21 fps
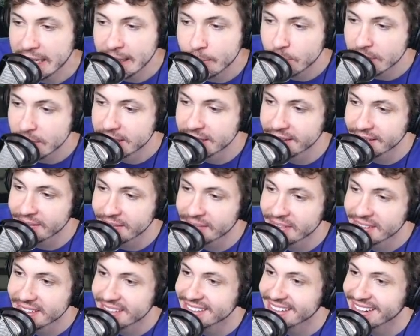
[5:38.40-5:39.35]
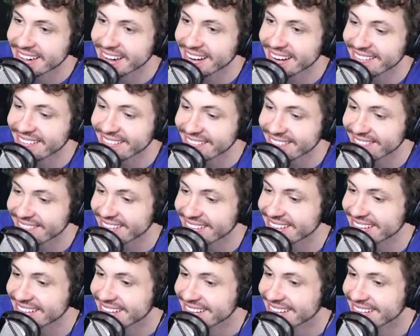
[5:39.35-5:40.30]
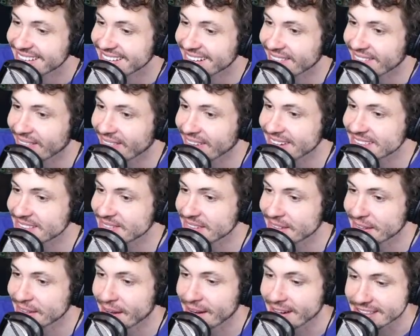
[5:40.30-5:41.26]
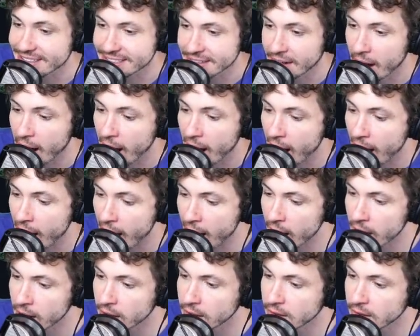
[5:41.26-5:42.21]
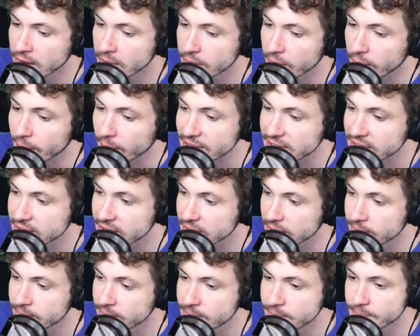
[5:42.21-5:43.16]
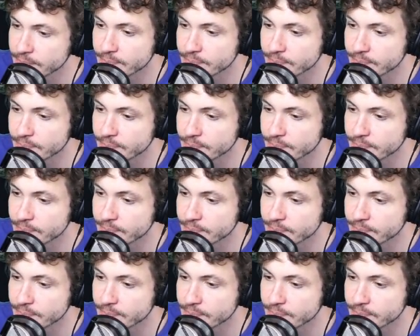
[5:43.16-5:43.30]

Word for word: I don't want it to be locked. Missing something?